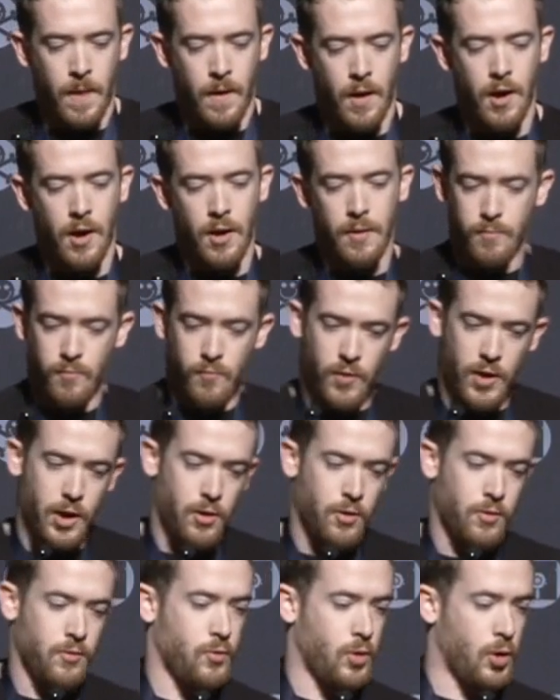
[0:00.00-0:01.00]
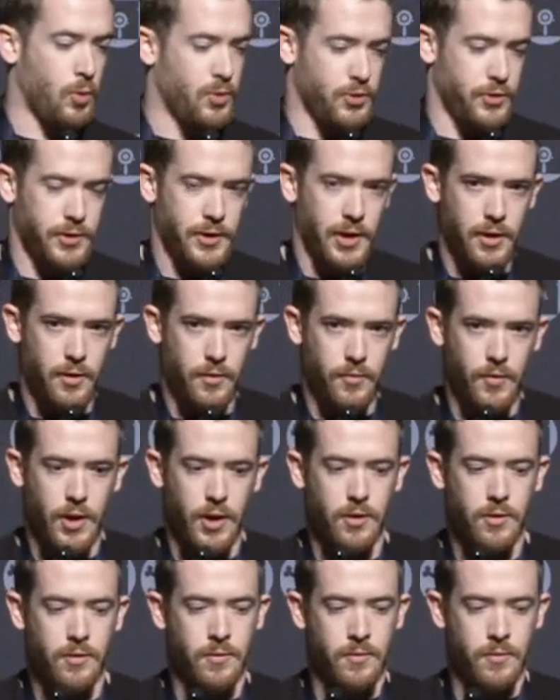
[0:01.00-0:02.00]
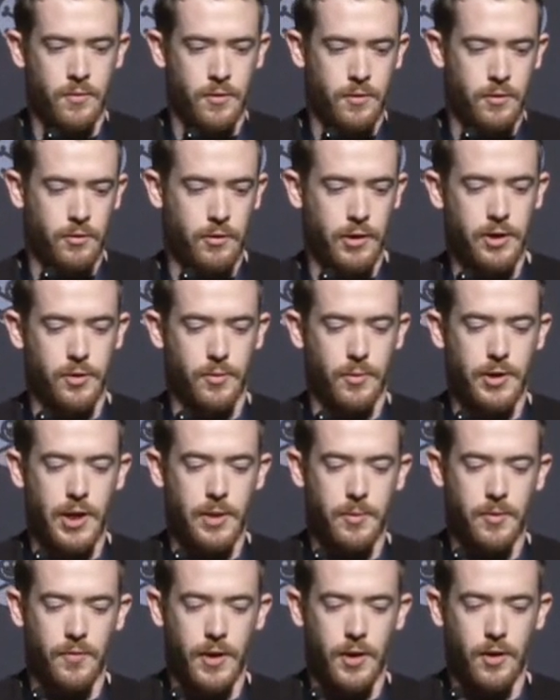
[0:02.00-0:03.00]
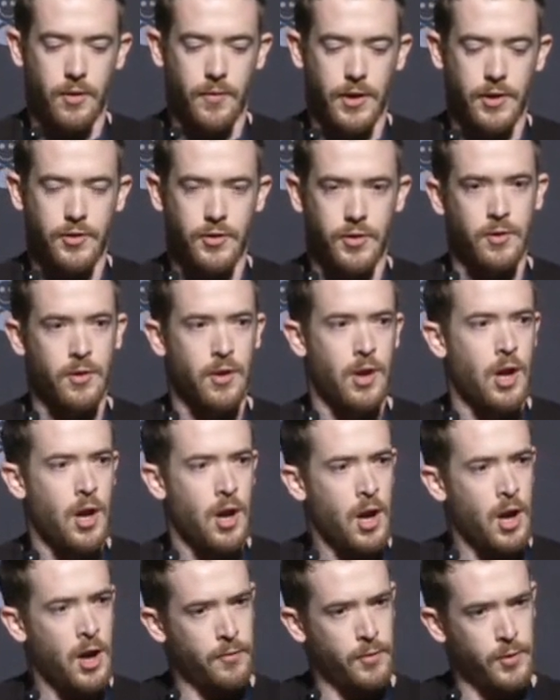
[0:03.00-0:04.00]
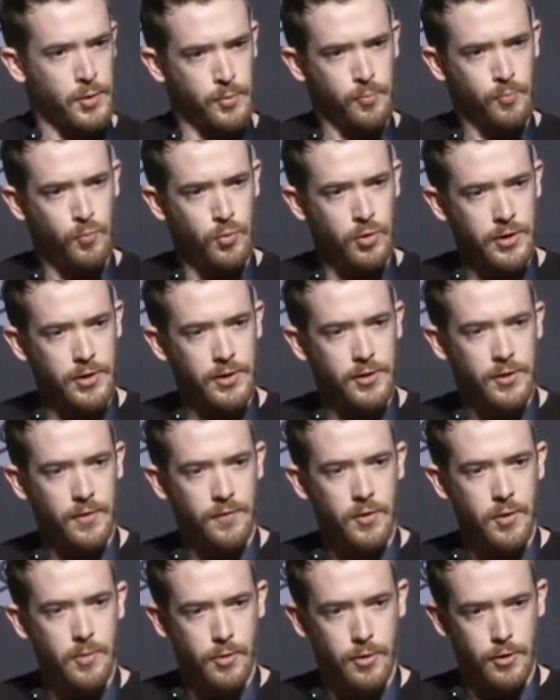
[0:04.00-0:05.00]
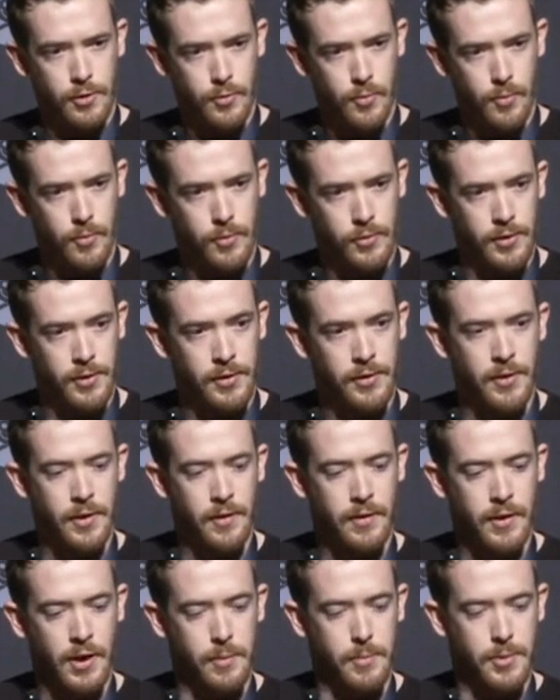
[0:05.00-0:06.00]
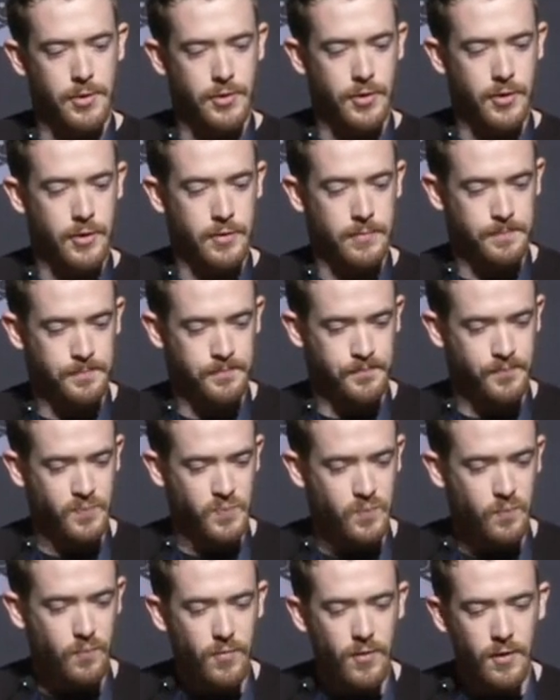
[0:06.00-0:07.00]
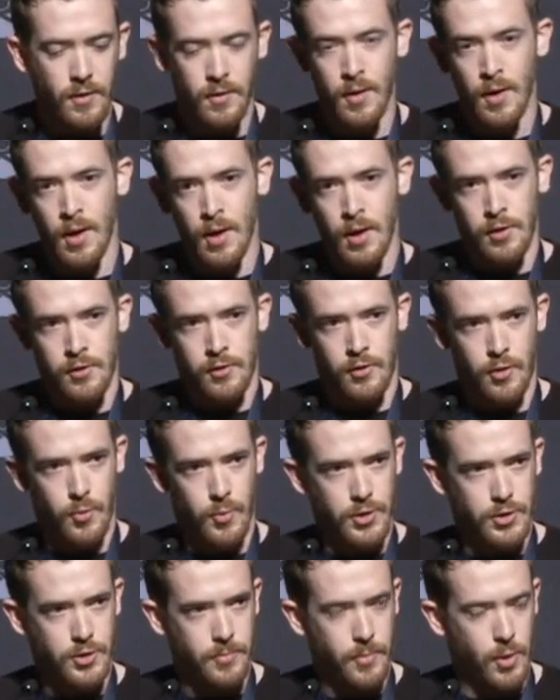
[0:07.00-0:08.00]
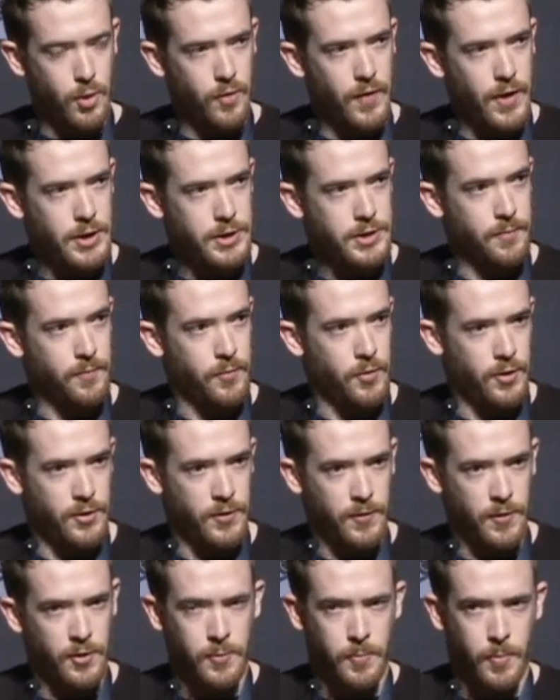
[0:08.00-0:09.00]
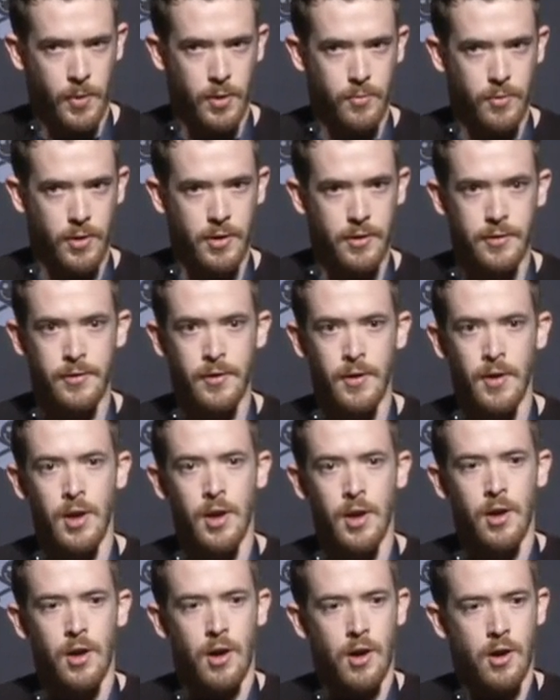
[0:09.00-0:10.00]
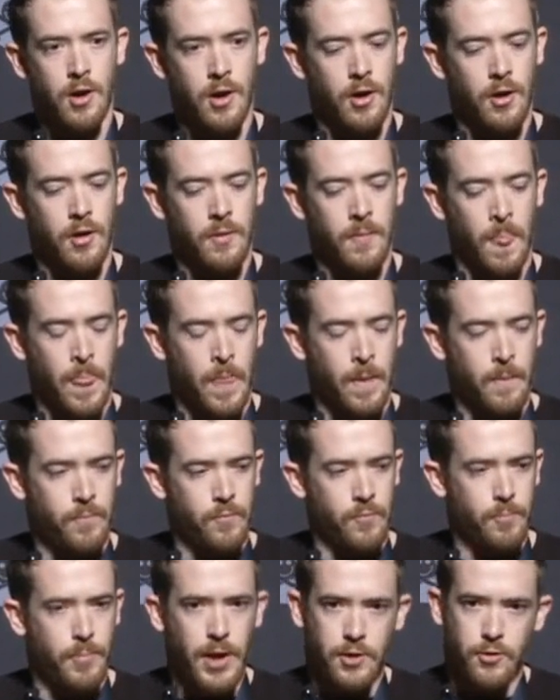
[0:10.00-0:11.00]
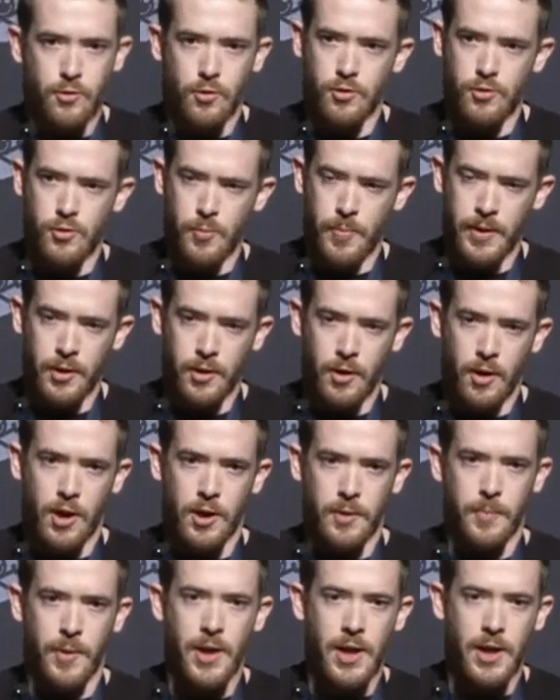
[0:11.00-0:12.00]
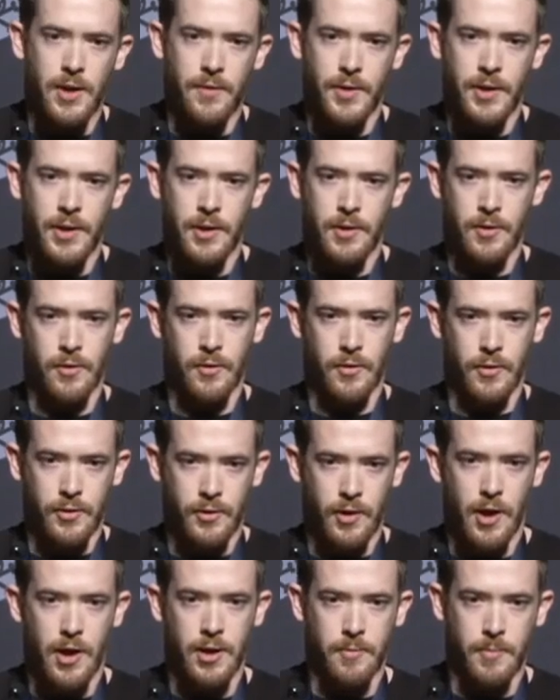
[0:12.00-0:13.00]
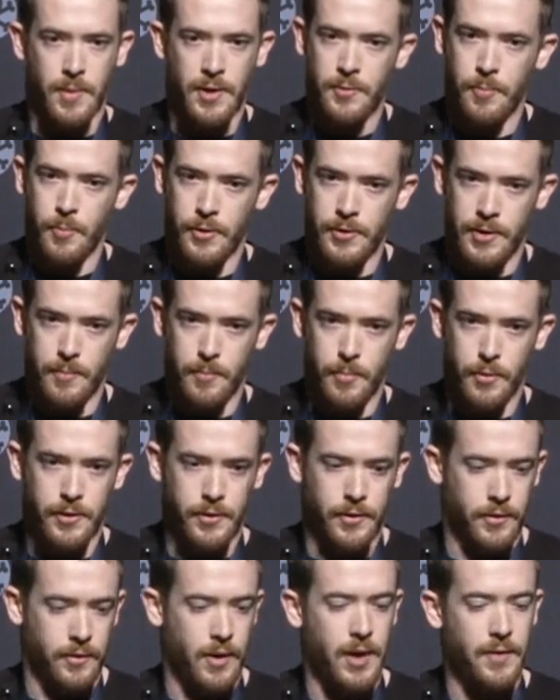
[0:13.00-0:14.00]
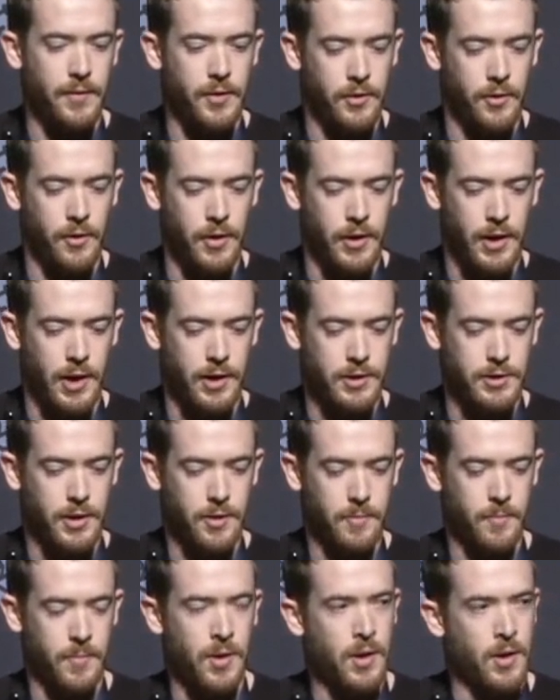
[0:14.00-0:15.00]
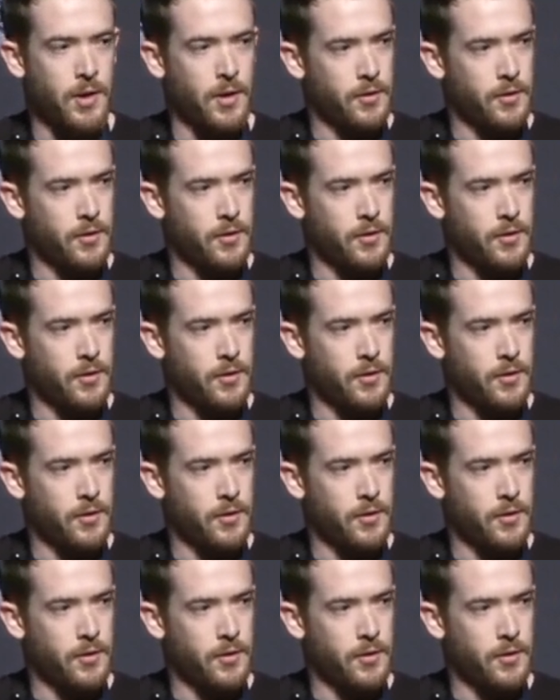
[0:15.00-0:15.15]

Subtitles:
Veil, originally titled Veil, later renamed to Veil Evasion. We released a few more tools since then that I mentioned. So the original motivation for this first part was our backdoors were being caught by AV, the stock Metasploit templates. AV started to catch up.